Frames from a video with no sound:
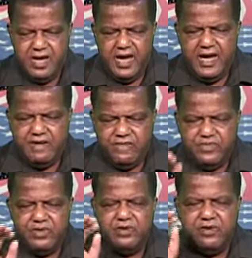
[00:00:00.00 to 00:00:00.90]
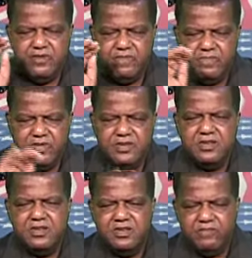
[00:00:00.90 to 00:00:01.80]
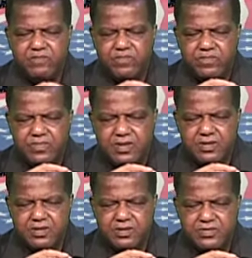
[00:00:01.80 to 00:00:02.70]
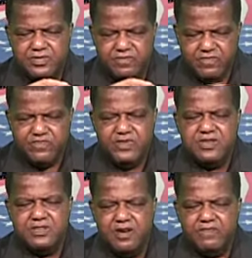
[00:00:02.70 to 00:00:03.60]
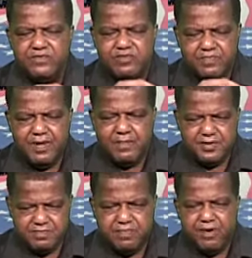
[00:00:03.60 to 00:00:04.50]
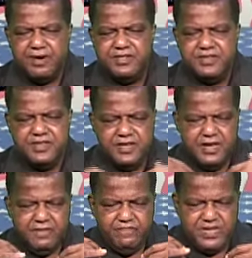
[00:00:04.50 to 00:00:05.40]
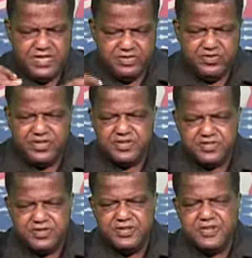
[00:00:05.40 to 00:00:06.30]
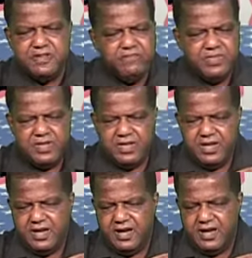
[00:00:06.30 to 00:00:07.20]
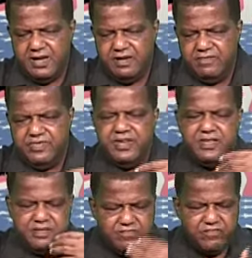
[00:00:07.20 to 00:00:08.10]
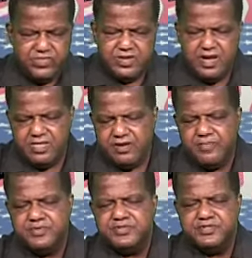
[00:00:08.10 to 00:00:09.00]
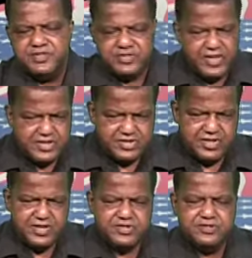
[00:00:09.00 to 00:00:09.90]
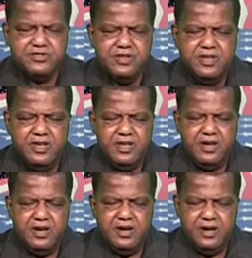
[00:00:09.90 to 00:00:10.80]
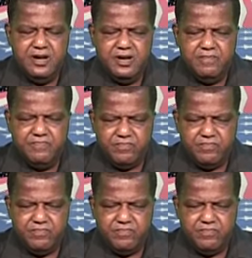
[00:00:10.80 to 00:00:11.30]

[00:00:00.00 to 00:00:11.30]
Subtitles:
after the defeat of the Republican Party in '60, then, God help us, the assassination of